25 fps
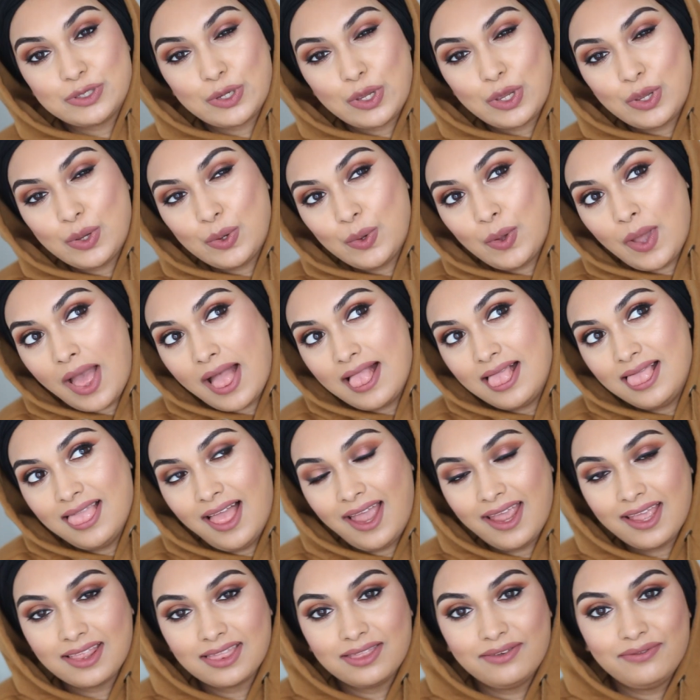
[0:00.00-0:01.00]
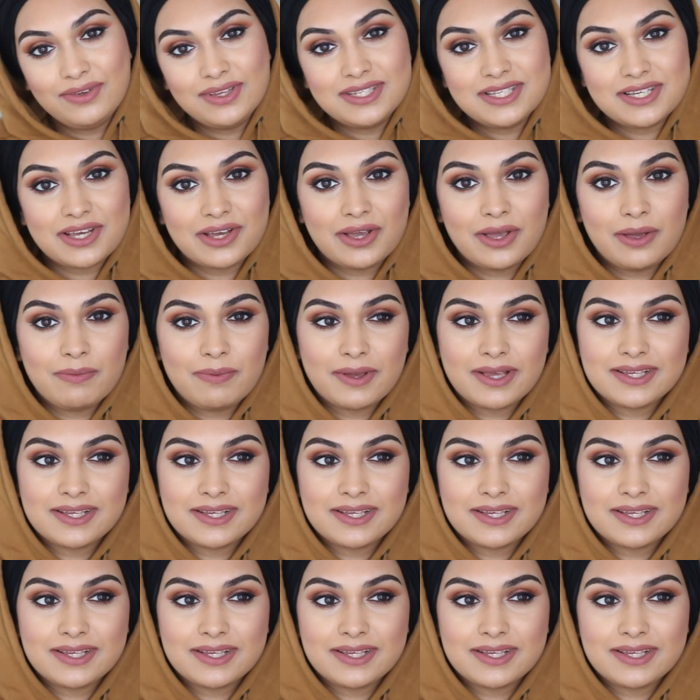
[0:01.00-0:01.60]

sure you like the video,